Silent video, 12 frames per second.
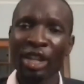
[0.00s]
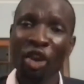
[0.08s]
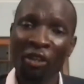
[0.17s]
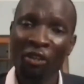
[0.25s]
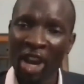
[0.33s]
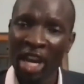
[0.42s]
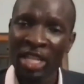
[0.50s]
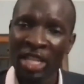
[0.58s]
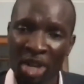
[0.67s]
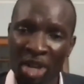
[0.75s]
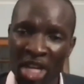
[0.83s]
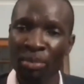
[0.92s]
your
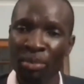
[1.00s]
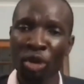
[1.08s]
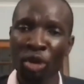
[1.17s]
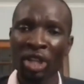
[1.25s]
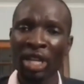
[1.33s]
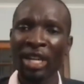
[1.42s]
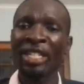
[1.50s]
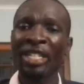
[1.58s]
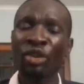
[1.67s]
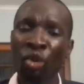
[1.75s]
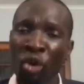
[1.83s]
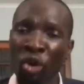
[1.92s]
first principle
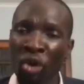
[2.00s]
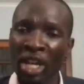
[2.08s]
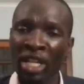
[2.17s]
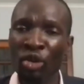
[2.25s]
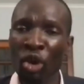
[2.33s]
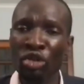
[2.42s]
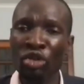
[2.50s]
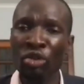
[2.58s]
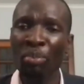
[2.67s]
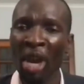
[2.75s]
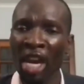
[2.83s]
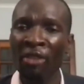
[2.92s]
is who is going to
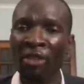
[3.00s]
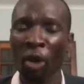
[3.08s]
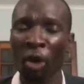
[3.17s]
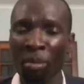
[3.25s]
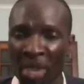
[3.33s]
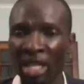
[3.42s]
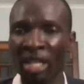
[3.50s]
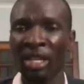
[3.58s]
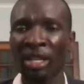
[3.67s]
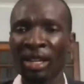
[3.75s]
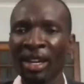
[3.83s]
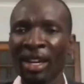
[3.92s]
pay for
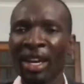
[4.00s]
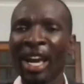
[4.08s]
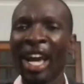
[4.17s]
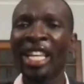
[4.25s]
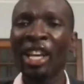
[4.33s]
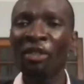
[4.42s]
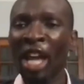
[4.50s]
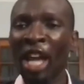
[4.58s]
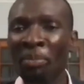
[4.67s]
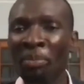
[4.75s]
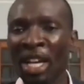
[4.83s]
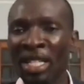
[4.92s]
me. And if
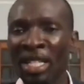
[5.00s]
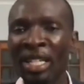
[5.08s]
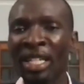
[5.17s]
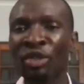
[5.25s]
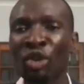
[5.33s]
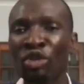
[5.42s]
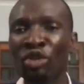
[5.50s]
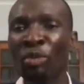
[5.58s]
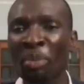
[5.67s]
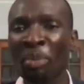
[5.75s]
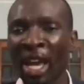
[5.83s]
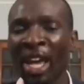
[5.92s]
that person is going to
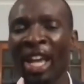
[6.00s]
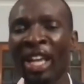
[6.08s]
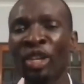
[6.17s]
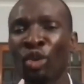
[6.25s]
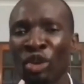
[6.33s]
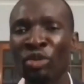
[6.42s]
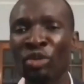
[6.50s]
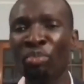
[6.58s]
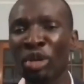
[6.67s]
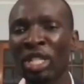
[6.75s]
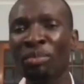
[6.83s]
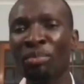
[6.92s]
pay and you're going to
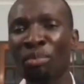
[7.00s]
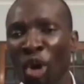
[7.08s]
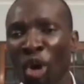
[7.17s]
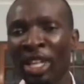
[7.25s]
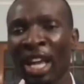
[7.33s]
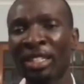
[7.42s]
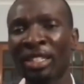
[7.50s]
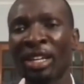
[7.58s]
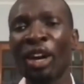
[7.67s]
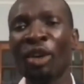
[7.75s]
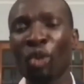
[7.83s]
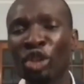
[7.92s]
put more than
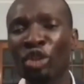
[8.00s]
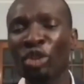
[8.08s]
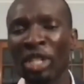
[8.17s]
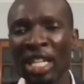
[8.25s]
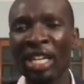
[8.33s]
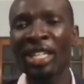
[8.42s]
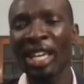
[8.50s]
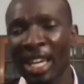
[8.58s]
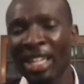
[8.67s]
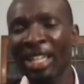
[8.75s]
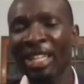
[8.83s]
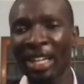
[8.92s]
what you need
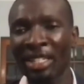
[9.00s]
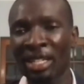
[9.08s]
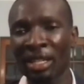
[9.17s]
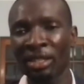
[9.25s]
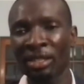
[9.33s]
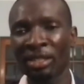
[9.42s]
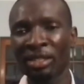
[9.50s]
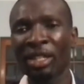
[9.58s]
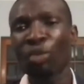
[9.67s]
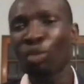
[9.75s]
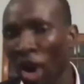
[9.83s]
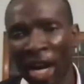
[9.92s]
in that deal,
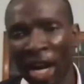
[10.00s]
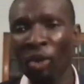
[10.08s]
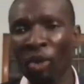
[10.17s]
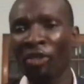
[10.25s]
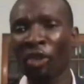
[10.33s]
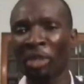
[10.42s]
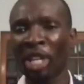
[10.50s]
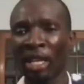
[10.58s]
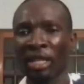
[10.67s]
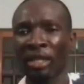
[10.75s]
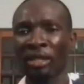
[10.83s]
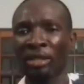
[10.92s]
walk away from
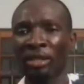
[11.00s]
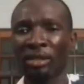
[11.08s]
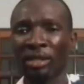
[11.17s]
that deal.